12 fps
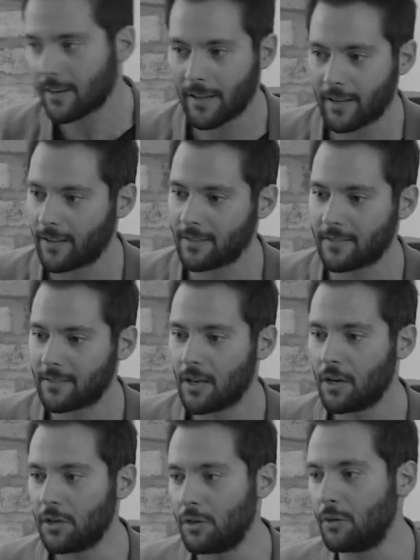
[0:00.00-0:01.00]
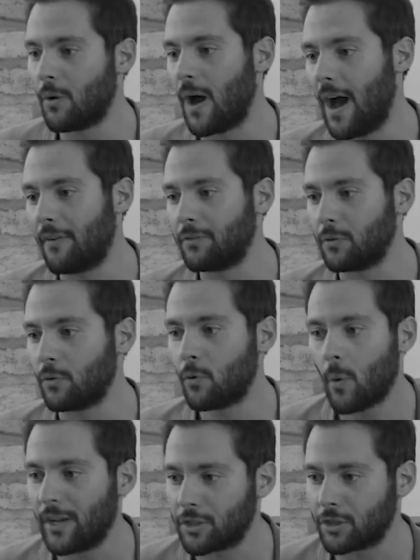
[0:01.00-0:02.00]
Like, you don't have to
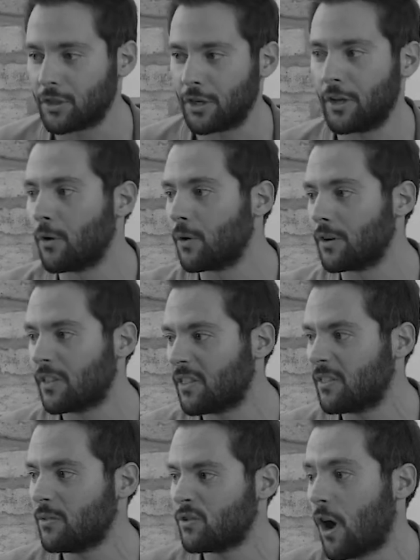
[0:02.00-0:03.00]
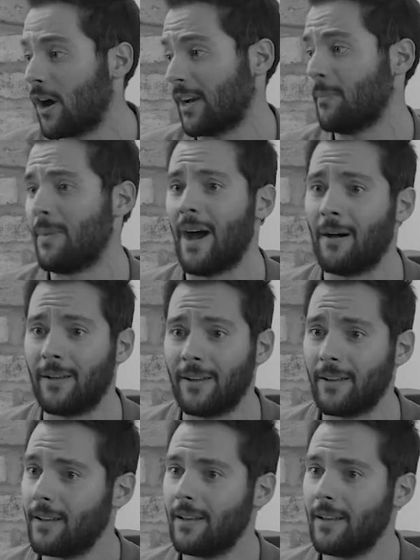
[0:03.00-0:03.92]
question it or talk about it.